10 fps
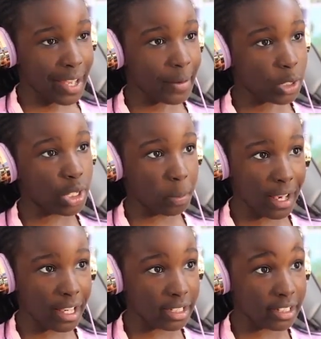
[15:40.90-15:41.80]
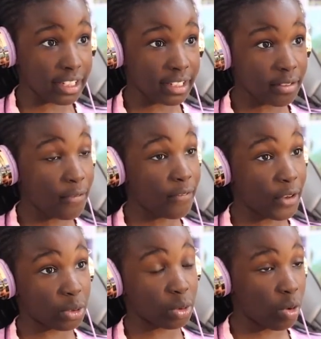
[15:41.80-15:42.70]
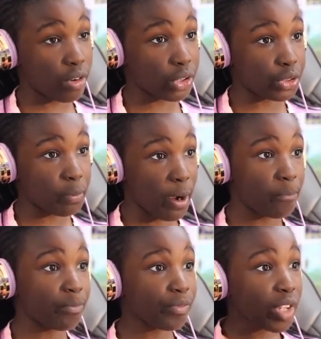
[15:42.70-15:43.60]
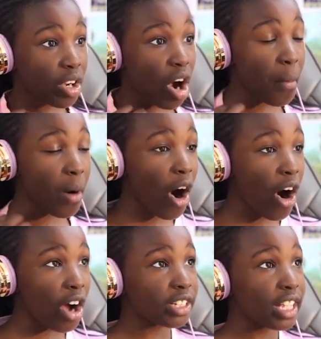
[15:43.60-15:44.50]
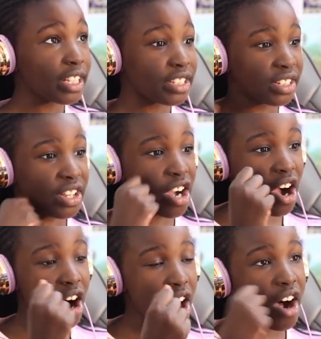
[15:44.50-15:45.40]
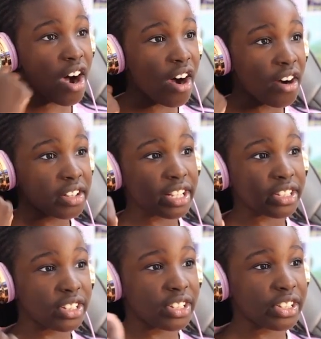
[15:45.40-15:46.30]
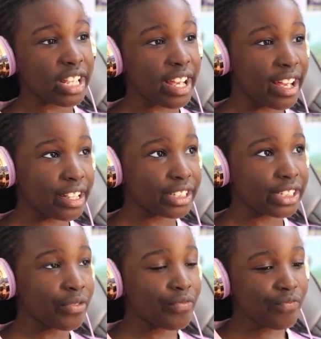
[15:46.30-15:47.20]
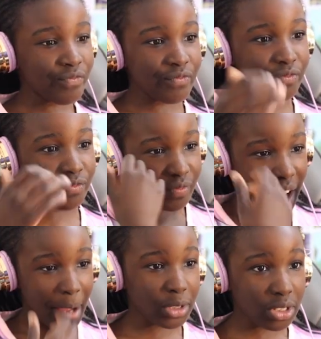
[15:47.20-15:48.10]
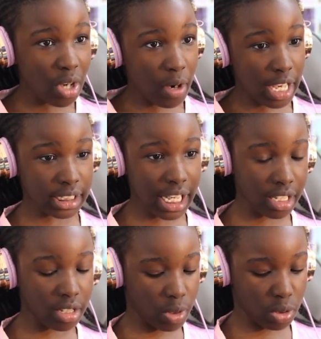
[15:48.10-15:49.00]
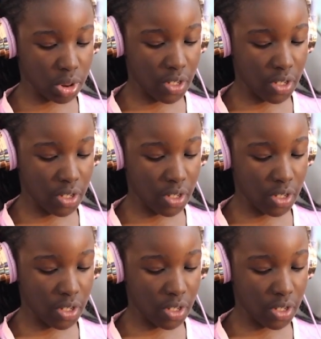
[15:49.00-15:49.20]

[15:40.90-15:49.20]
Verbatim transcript: toothpaste-filled Oreos, but come on! Let's go! Let's do this! Mm-hmm, I'm so excited! We also